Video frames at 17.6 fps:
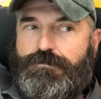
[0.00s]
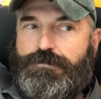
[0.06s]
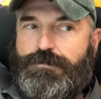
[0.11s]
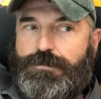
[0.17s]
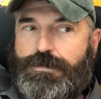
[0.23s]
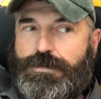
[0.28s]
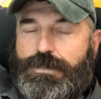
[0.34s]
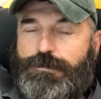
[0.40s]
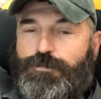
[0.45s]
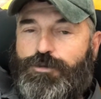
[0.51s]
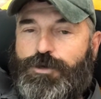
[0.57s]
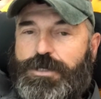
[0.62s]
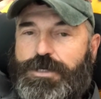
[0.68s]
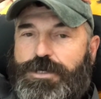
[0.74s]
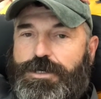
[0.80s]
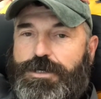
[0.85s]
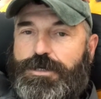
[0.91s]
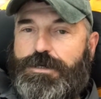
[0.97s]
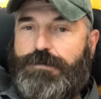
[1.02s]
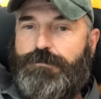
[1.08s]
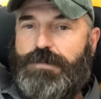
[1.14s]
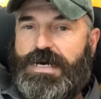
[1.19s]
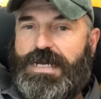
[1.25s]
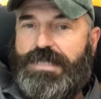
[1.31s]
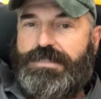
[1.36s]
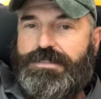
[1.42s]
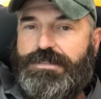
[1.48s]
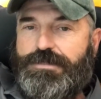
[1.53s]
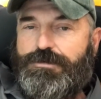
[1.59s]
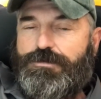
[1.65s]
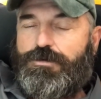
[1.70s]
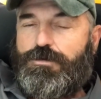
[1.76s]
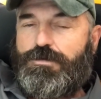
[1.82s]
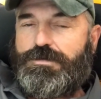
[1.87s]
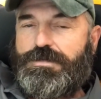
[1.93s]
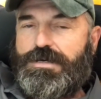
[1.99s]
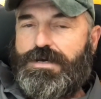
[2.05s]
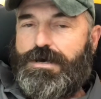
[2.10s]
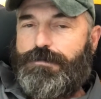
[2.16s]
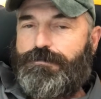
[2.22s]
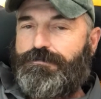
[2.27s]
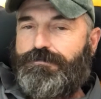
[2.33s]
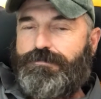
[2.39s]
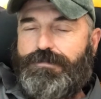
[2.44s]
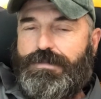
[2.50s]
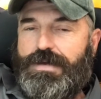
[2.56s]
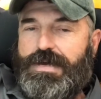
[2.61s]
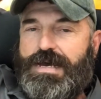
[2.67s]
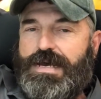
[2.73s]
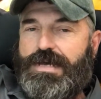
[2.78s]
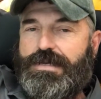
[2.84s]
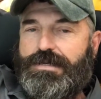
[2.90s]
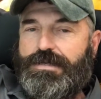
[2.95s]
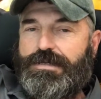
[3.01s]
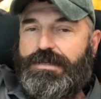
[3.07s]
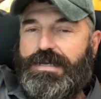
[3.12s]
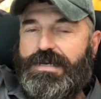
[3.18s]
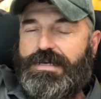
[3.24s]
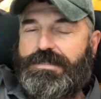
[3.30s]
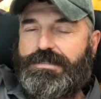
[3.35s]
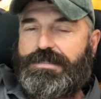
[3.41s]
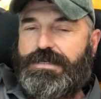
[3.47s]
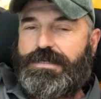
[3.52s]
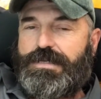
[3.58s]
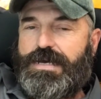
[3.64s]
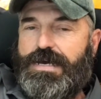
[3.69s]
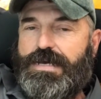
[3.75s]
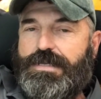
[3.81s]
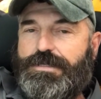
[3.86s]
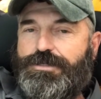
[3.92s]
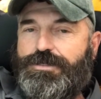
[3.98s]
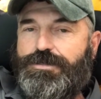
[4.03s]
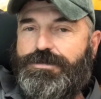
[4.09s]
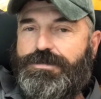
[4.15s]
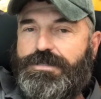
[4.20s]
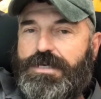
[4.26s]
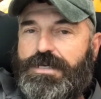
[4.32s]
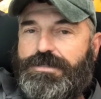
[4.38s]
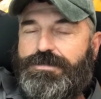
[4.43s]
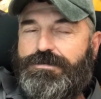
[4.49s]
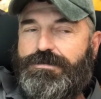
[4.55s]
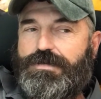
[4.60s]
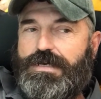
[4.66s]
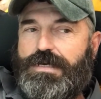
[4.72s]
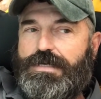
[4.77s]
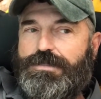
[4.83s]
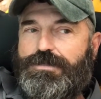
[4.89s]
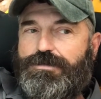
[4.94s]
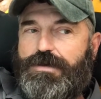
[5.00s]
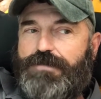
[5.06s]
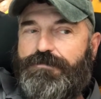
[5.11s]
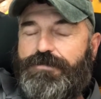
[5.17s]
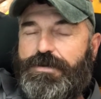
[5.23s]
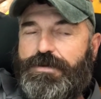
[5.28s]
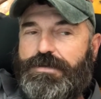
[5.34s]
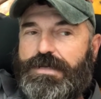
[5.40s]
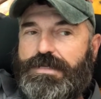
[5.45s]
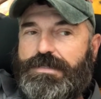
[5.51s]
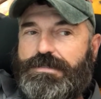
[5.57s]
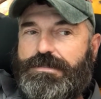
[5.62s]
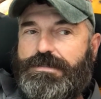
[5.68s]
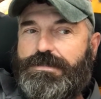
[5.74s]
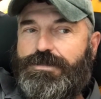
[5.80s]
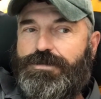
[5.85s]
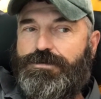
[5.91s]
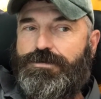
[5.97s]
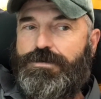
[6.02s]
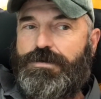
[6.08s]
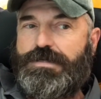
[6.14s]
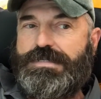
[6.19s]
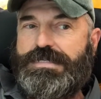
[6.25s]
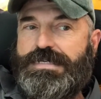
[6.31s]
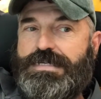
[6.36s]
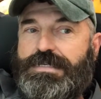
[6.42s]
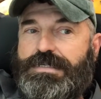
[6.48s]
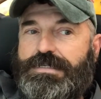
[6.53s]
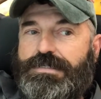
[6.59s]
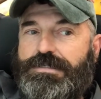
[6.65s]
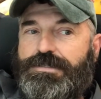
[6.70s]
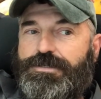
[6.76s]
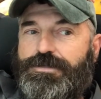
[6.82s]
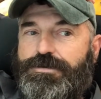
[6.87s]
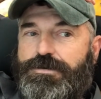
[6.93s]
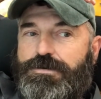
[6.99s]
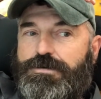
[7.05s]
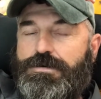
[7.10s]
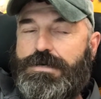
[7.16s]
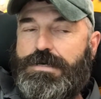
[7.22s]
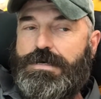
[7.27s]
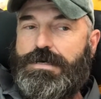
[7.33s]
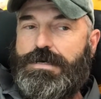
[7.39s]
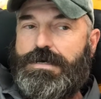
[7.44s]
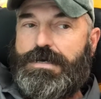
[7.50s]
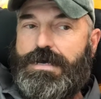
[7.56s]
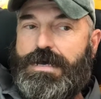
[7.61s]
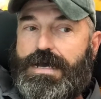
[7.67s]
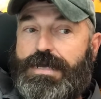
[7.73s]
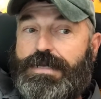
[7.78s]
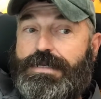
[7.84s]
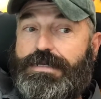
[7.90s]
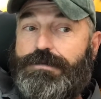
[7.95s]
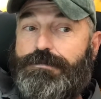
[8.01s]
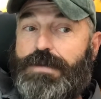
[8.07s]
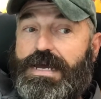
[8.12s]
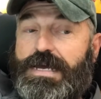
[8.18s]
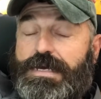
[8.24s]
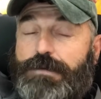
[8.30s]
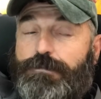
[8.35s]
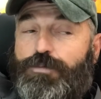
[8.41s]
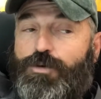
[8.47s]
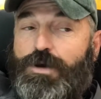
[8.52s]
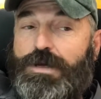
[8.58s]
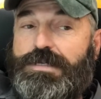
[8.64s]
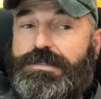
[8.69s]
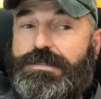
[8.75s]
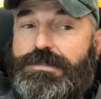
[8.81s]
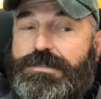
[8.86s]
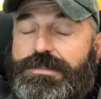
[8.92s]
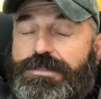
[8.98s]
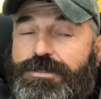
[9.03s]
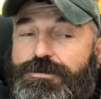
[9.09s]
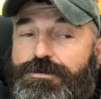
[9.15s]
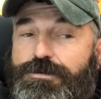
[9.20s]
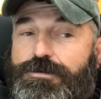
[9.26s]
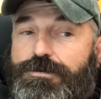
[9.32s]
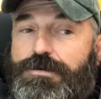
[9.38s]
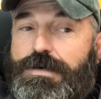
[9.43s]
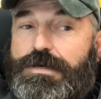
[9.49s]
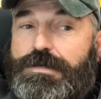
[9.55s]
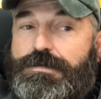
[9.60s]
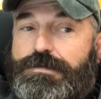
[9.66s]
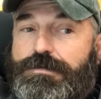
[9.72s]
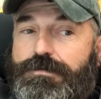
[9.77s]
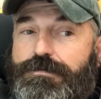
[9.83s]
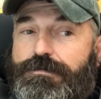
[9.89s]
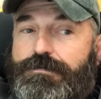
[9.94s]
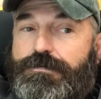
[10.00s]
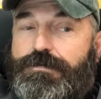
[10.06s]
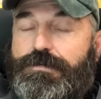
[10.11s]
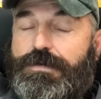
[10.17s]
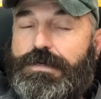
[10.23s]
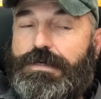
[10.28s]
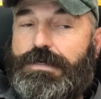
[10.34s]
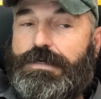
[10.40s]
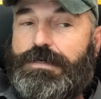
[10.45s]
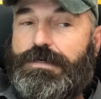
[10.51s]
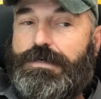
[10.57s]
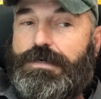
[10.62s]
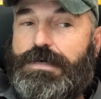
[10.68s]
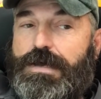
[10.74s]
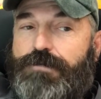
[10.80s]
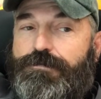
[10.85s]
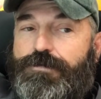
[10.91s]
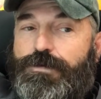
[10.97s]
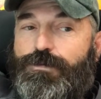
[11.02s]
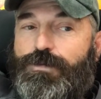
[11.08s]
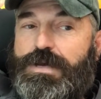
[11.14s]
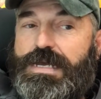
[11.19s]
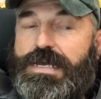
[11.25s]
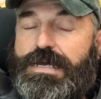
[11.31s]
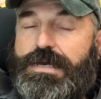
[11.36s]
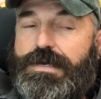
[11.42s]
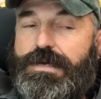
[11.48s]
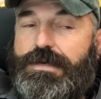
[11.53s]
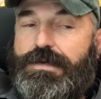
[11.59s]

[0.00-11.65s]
Did pretty good. Body's still holding up. Had it, like I said, had issues yesterday, so I figured I'd zero. I needed to zero. I need to make a point to zero on every week.